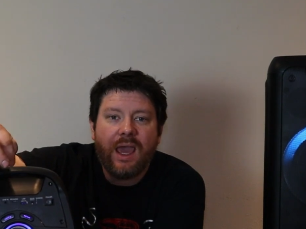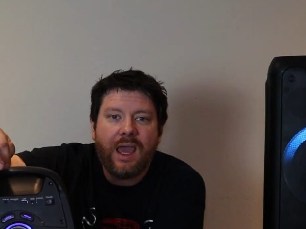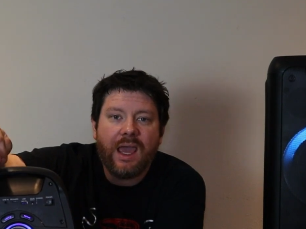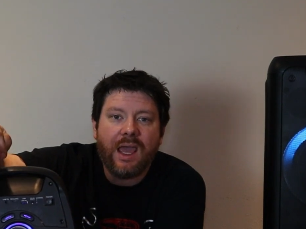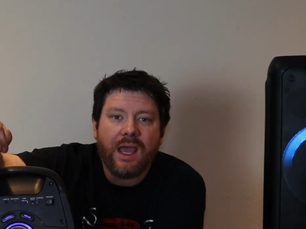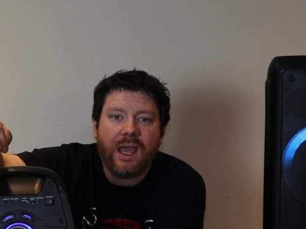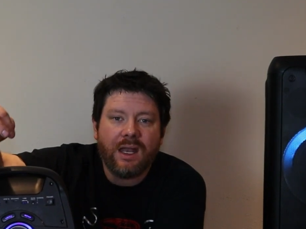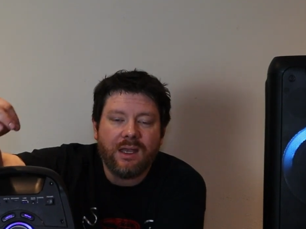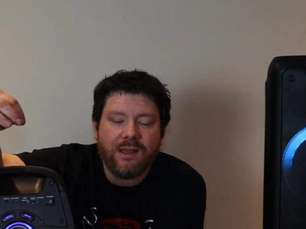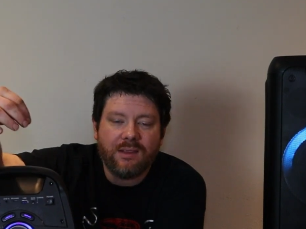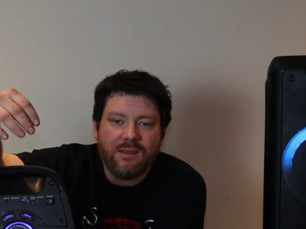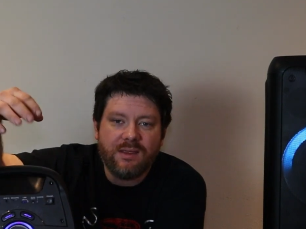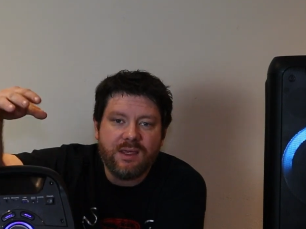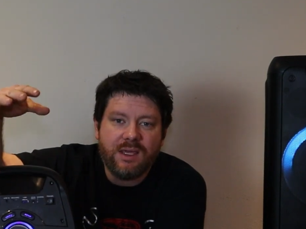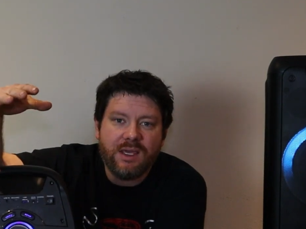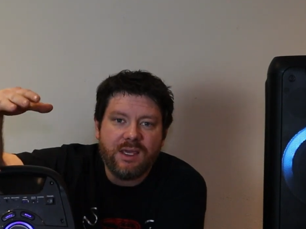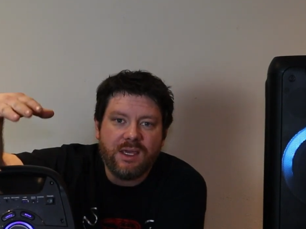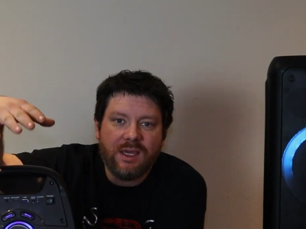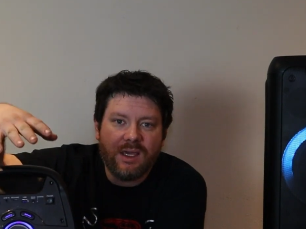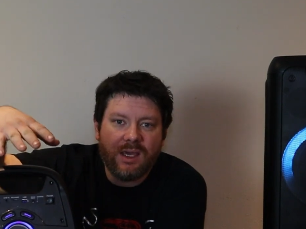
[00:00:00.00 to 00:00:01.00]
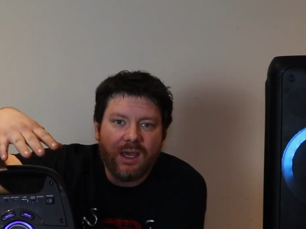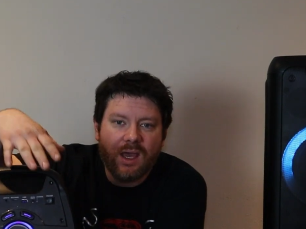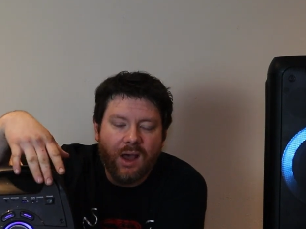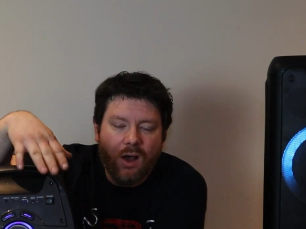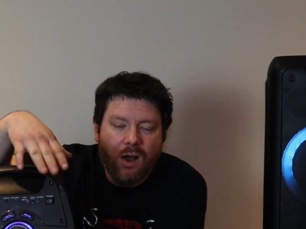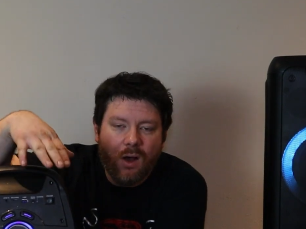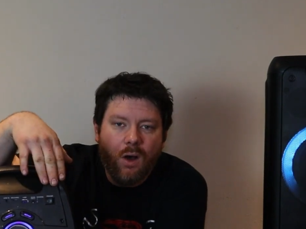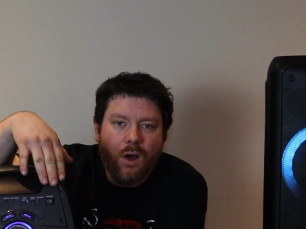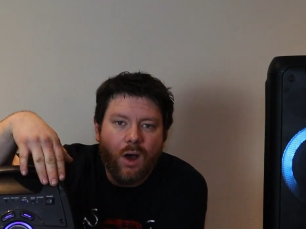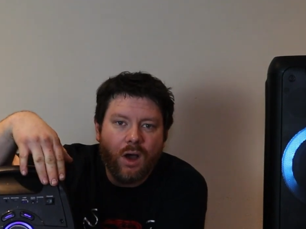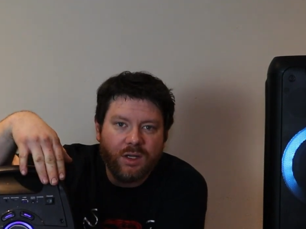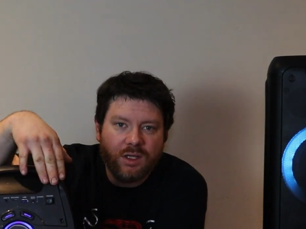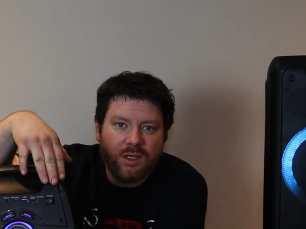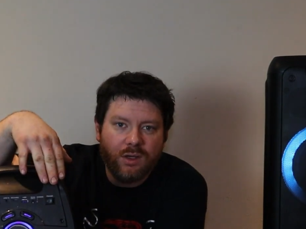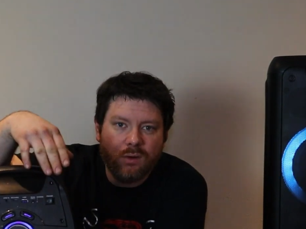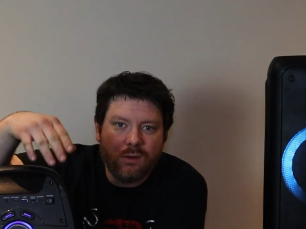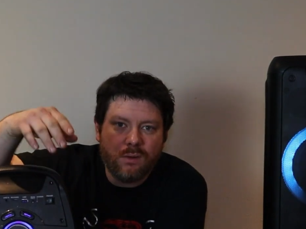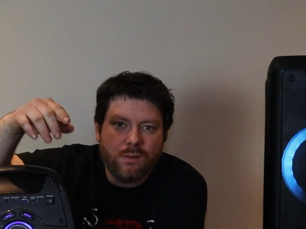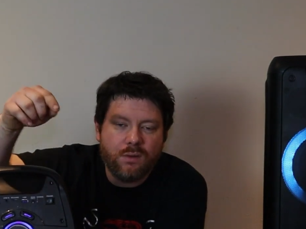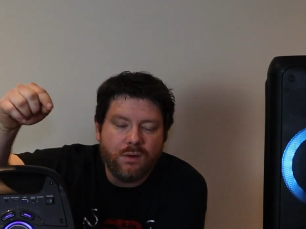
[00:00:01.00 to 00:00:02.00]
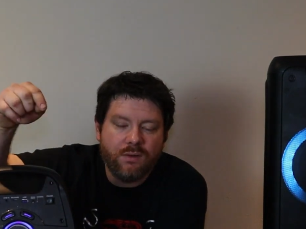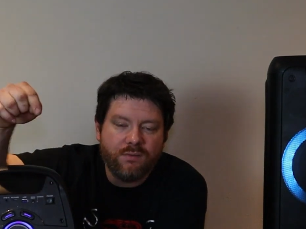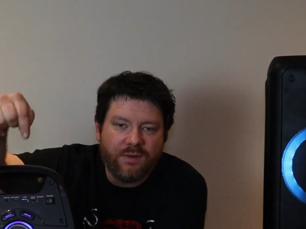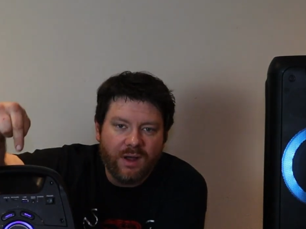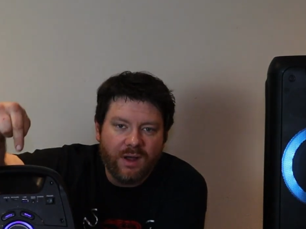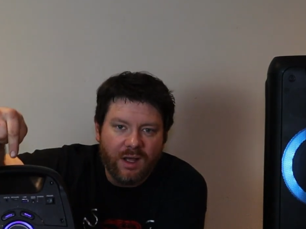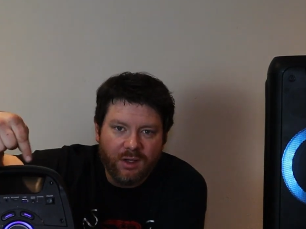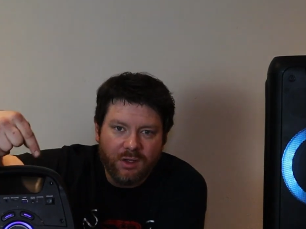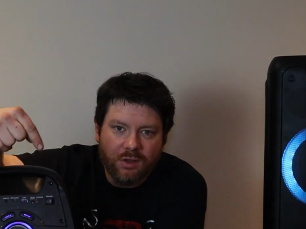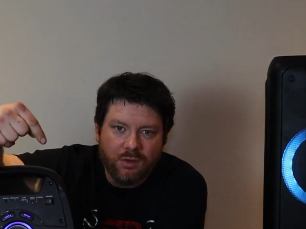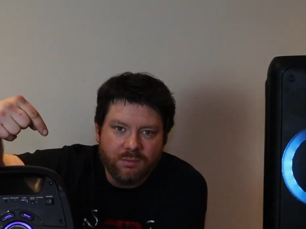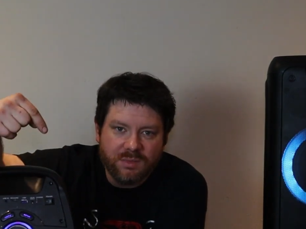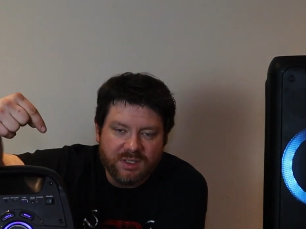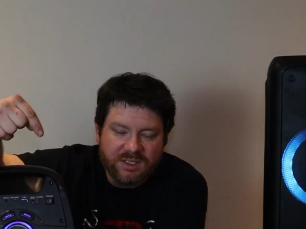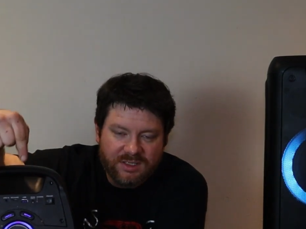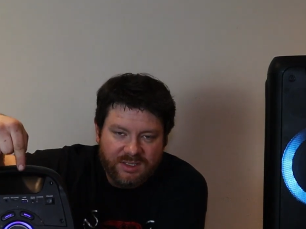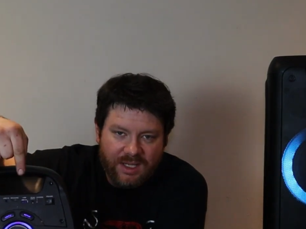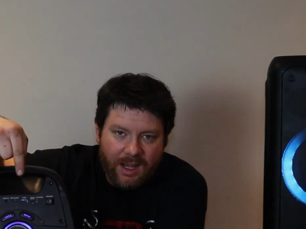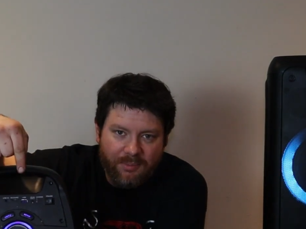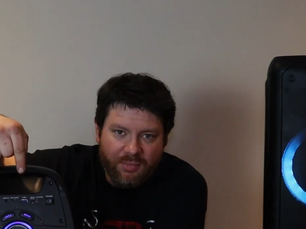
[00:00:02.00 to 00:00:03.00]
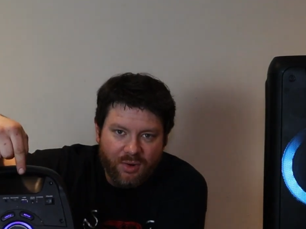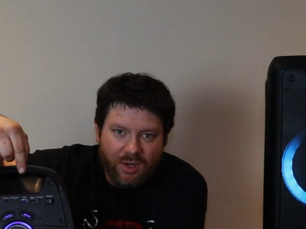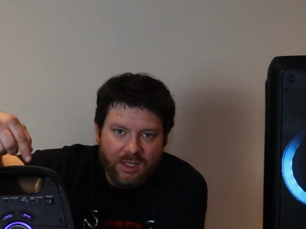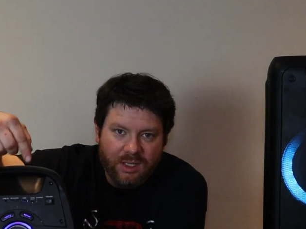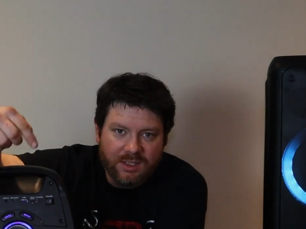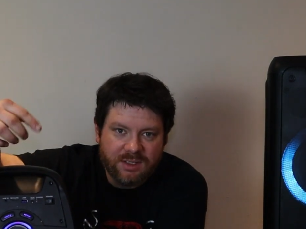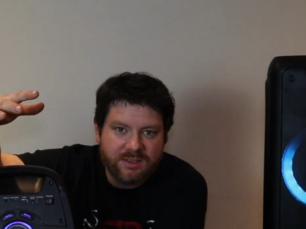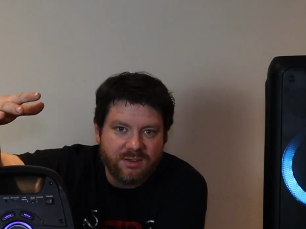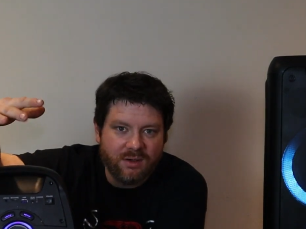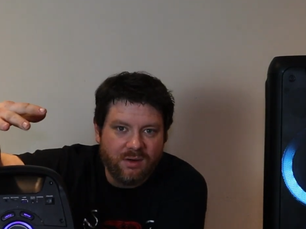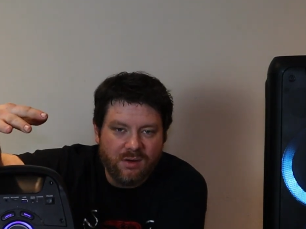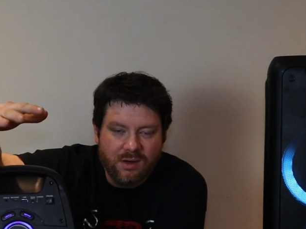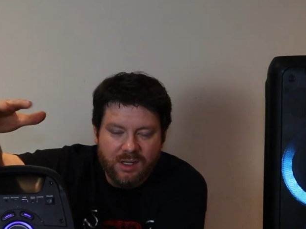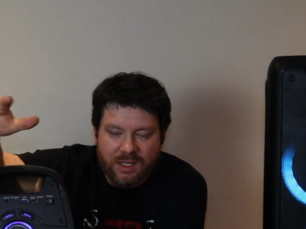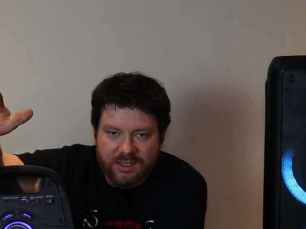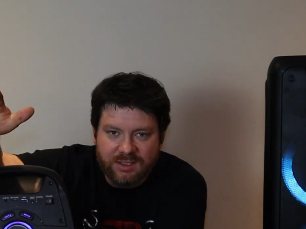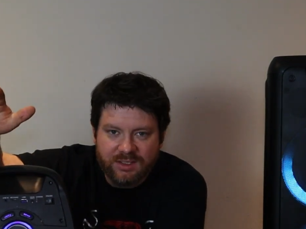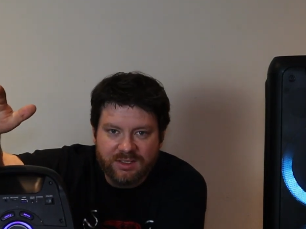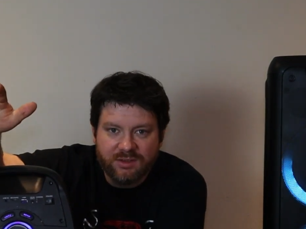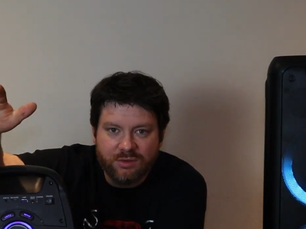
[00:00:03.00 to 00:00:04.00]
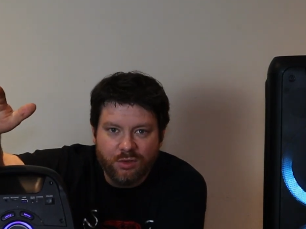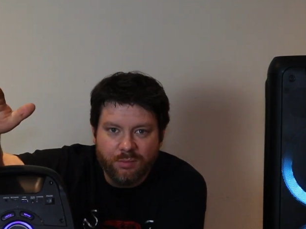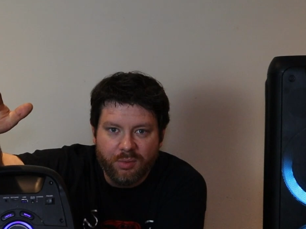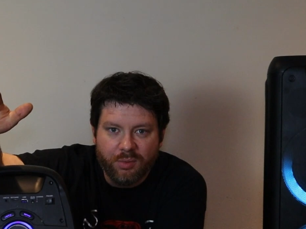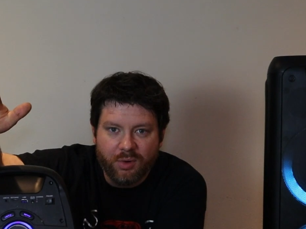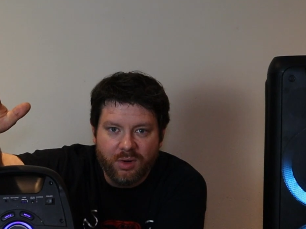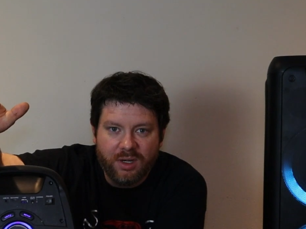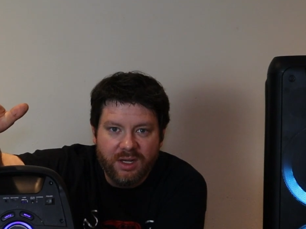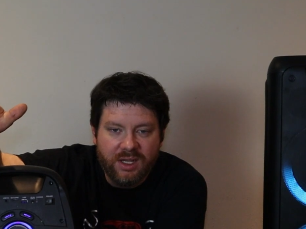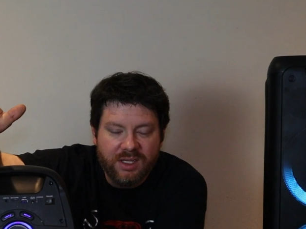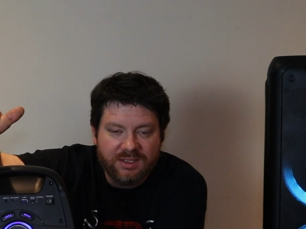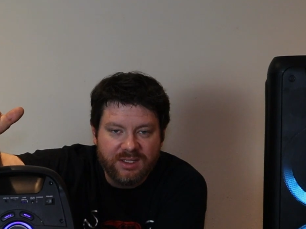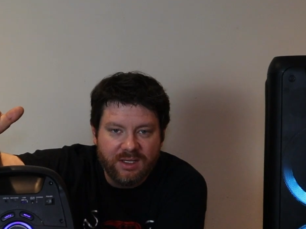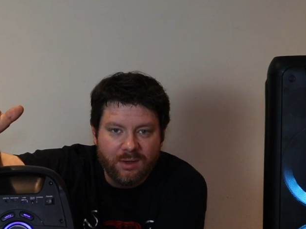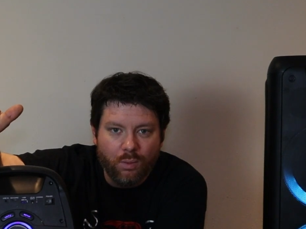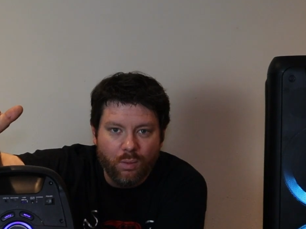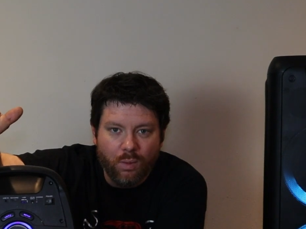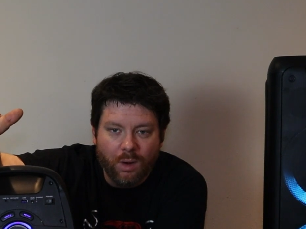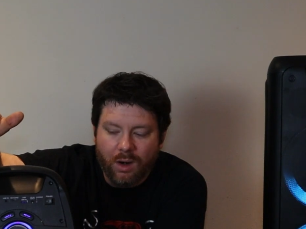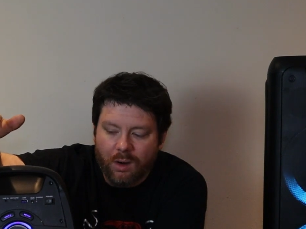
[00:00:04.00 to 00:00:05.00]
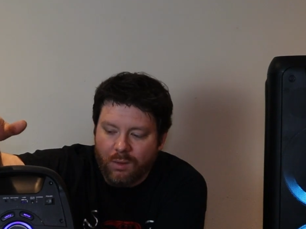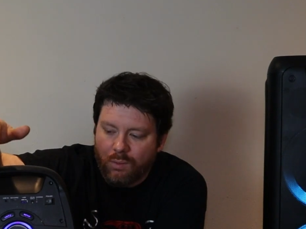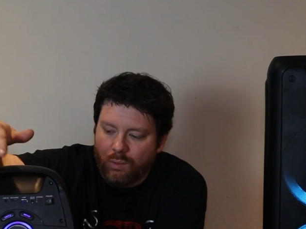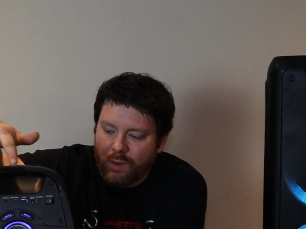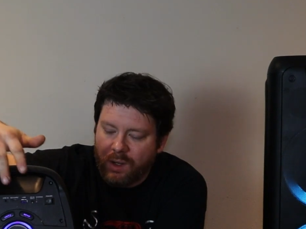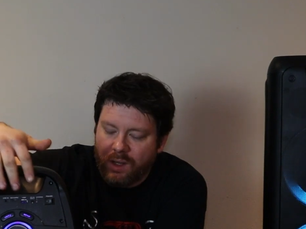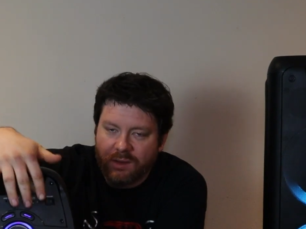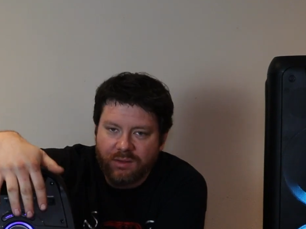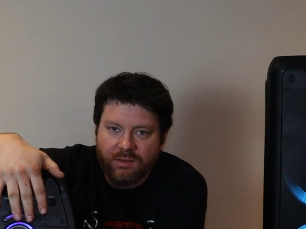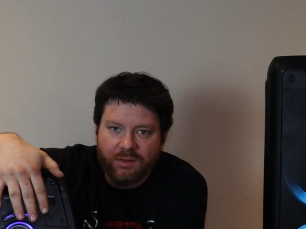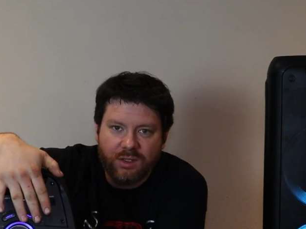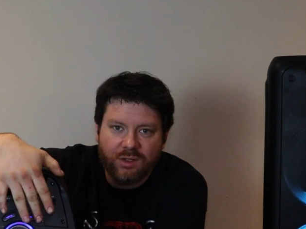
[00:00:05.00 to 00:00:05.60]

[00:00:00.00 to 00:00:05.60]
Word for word: and the audio volume separate. So it's super easy to work with.